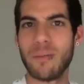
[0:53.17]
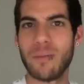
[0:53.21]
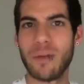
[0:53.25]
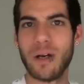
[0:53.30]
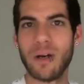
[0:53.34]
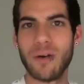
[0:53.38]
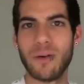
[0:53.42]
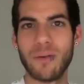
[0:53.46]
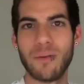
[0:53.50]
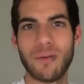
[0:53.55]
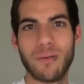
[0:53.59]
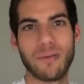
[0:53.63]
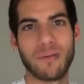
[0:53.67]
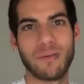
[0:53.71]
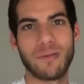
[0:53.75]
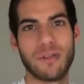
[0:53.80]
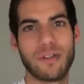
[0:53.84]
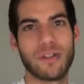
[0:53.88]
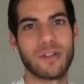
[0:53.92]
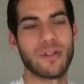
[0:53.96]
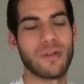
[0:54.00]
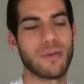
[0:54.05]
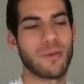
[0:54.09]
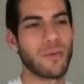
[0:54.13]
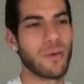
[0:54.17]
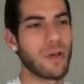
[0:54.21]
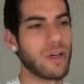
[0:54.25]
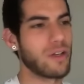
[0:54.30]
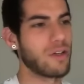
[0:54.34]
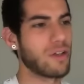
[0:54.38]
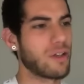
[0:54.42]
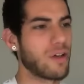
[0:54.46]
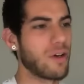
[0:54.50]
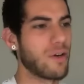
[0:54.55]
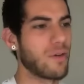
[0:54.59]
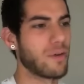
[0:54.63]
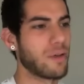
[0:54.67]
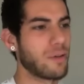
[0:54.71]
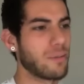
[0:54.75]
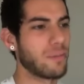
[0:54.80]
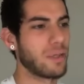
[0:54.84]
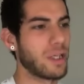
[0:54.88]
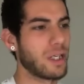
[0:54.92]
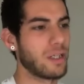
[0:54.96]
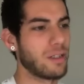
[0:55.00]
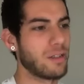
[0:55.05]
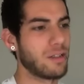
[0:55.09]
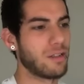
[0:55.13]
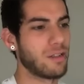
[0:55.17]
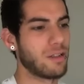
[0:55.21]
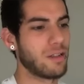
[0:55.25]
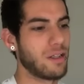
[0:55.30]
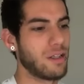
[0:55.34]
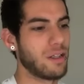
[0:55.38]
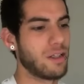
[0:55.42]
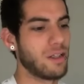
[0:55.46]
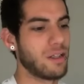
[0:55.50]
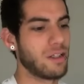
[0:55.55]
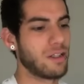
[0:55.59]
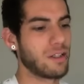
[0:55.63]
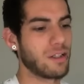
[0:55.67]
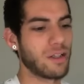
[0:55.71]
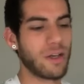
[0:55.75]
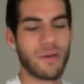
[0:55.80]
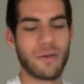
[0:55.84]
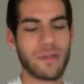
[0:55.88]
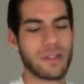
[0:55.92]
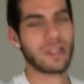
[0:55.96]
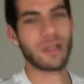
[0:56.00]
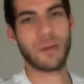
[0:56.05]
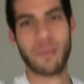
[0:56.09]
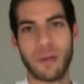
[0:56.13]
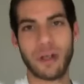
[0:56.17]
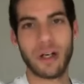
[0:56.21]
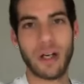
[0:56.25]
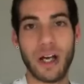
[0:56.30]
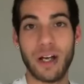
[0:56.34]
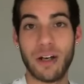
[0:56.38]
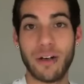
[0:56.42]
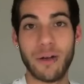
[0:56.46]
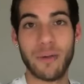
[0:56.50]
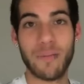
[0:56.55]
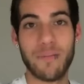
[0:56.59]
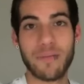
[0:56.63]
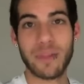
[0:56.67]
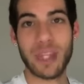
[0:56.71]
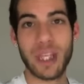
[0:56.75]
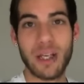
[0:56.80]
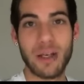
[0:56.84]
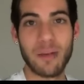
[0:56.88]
I'm not sure where you're going, but I going somewhere. I don't know.